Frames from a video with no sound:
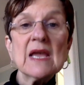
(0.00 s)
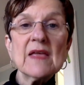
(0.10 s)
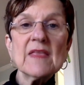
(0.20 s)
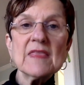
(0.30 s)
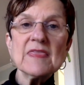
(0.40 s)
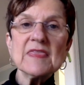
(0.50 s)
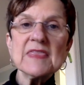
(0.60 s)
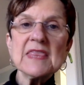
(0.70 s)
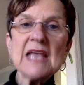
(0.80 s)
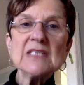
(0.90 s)
And
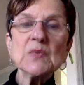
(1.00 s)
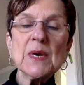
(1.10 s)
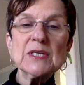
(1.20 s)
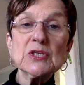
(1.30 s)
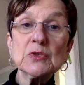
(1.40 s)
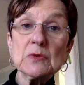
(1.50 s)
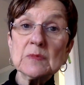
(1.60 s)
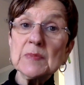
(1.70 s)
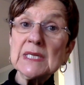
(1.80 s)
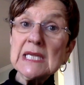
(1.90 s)
that's a way to do
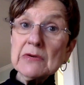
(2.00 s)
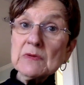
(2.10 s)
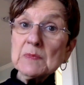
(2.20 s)
it. But here in